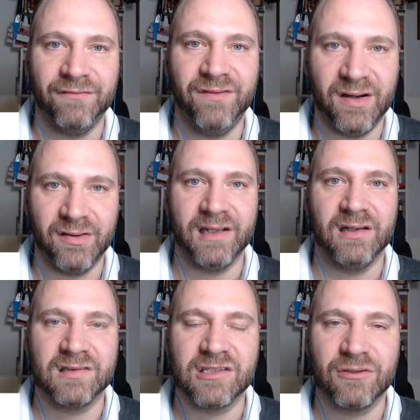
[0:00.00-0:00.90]
very
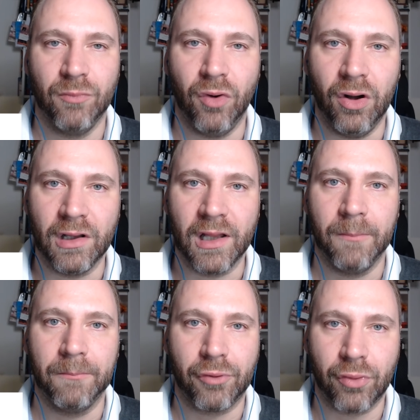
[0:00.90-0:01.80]
small
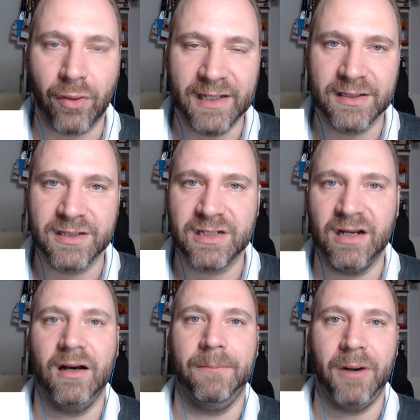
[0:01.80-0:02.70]
print uh,